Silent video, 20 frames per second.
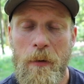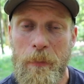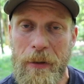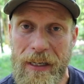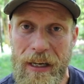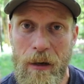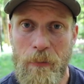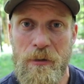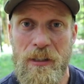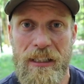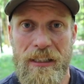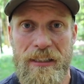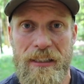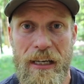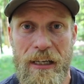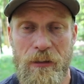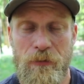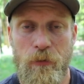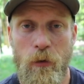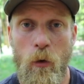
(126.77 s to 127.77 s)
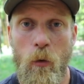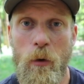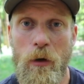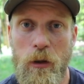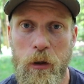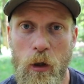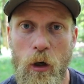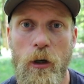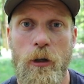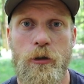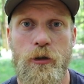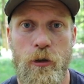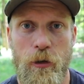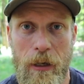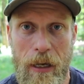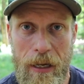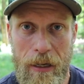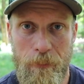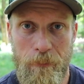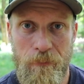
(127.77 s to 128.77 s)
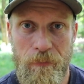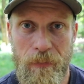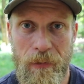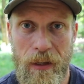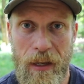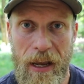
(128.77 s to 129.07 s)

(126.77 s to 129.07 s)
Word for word: become successful with larger game.